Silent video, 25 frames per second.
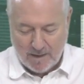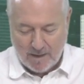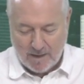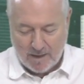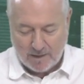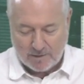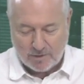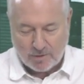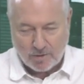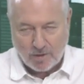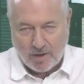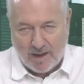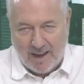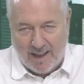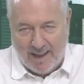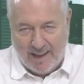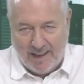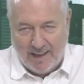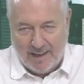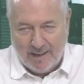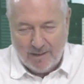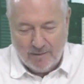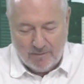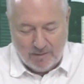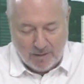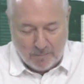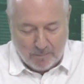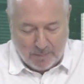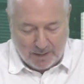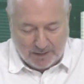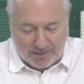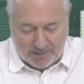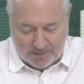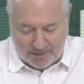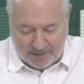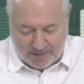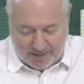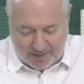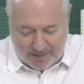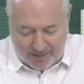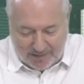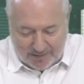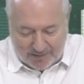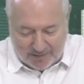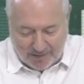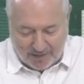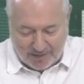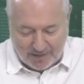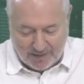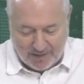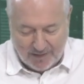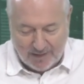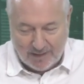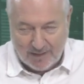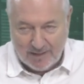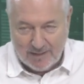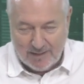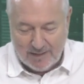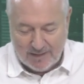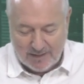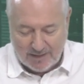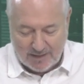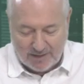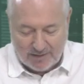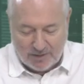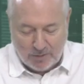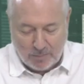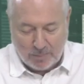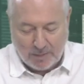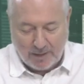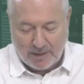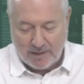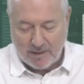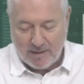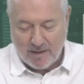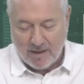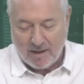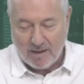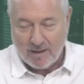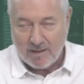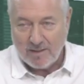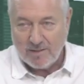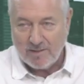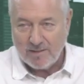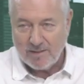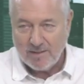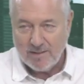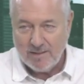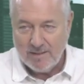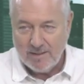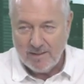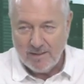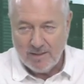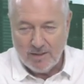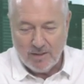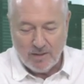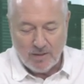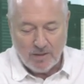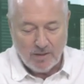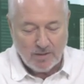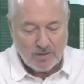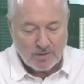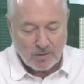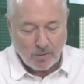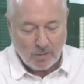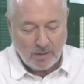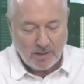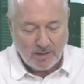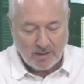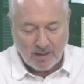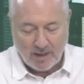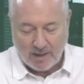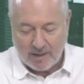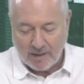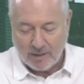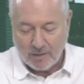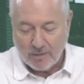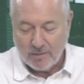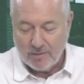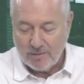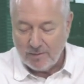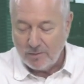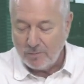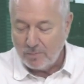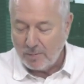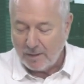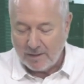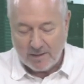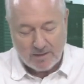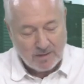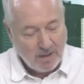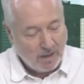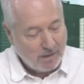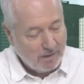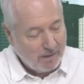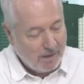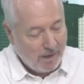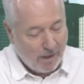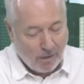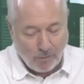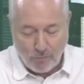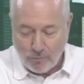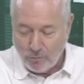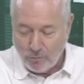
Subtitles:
a tray, una bandejita aquí. And she played cards. Solitario. She was playing solitaire.